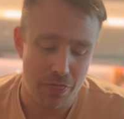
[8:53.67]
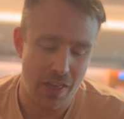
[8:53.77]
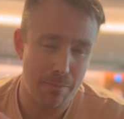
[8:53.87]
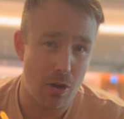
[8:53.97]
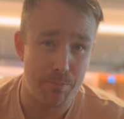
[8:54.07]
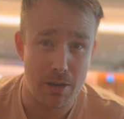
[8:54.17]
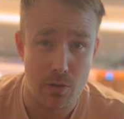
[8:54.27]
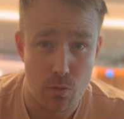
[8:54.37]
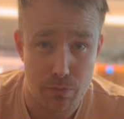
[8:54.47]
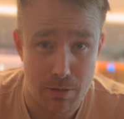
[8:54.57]
That might be
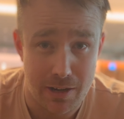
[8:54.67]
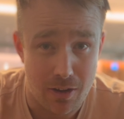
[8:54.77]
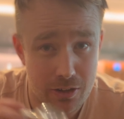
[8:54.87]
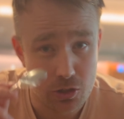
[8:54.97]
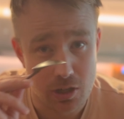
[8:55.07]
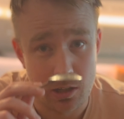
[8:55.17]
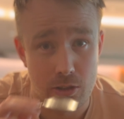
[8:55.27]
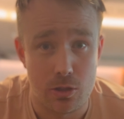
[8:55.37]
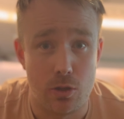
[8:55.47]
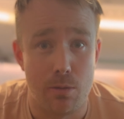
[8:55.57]
all for me. I'm going to check out
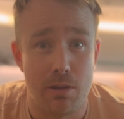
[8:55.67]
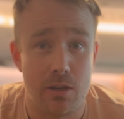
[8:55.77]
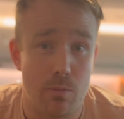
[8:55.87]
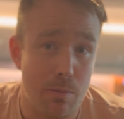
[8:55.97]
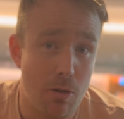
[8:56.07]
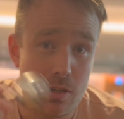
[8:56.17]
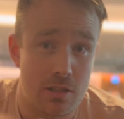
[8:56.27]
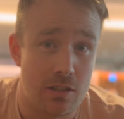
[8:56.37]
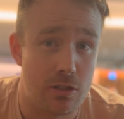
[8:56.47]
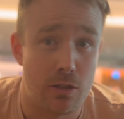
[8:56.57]
the dessert menu. We might
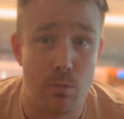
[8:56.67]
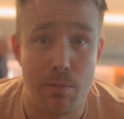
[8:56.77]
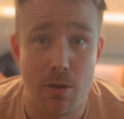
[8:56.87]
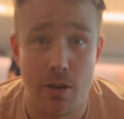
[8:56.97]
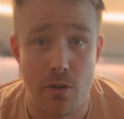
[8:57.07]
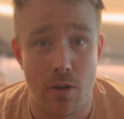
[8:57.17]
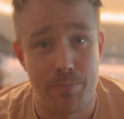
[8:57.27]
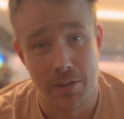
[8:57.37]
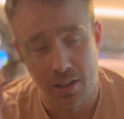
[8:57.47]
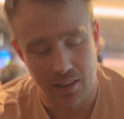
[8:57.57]
see it soon, we might not.
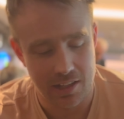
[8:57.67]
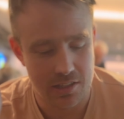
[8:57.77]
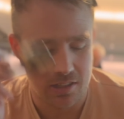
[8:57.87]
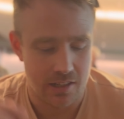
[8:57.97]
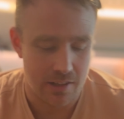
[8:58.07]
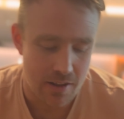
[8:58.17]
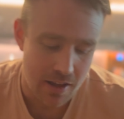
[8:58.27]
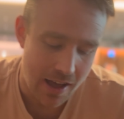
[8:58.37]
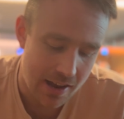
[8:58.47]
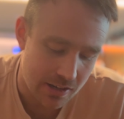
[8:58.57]
Let's see.
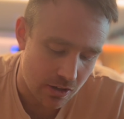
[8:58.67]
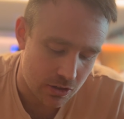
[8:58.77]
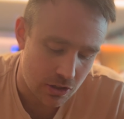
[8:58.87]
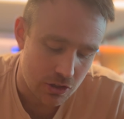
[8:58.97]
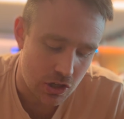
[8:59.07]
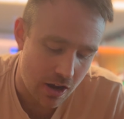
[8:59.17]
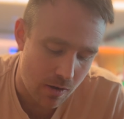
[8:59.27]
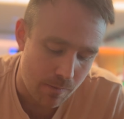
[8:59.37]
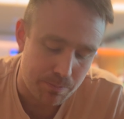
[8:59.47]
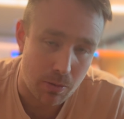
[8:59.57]
Adios.
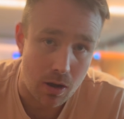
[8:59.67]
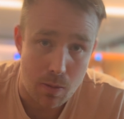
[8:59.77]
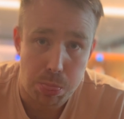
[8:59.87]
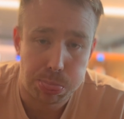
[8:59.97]
Ciao. Bye.